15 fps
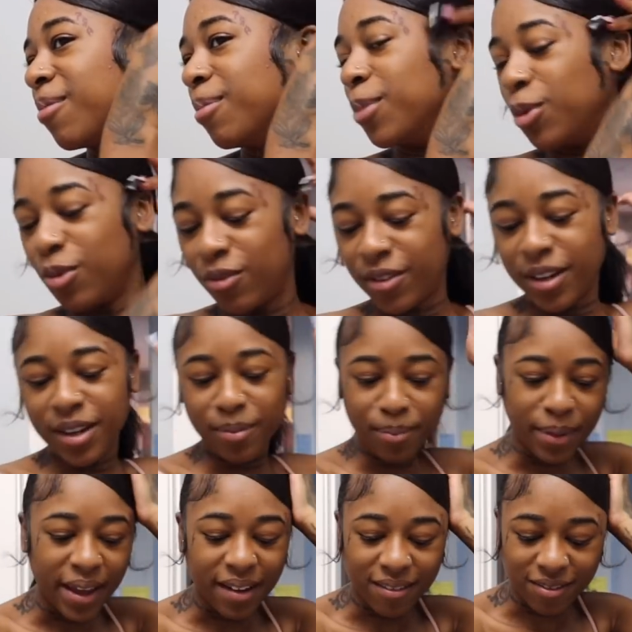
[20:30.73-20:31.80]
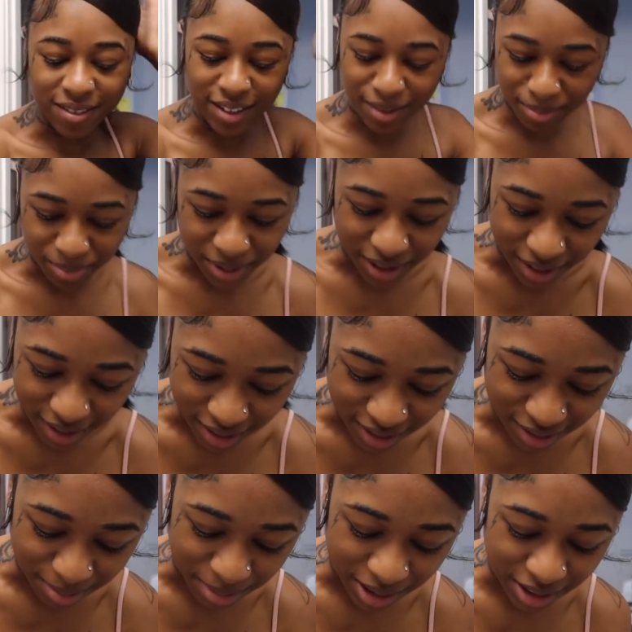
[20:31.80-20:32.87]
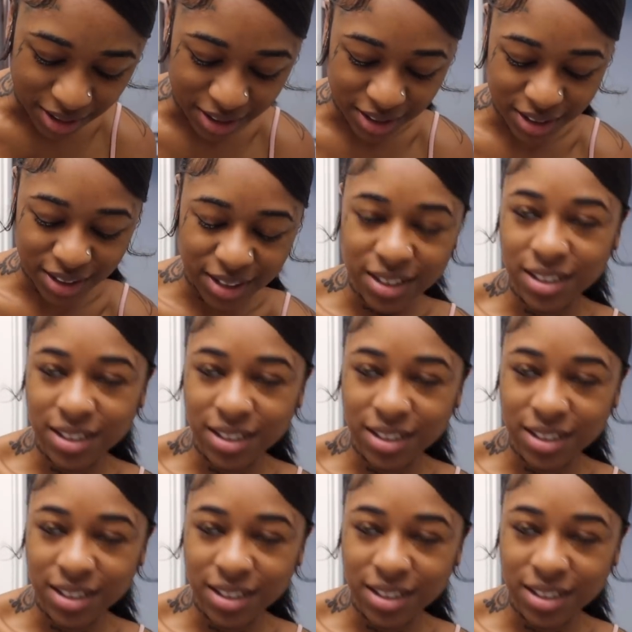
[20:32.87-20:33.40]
moving and backflipping, because, bitch,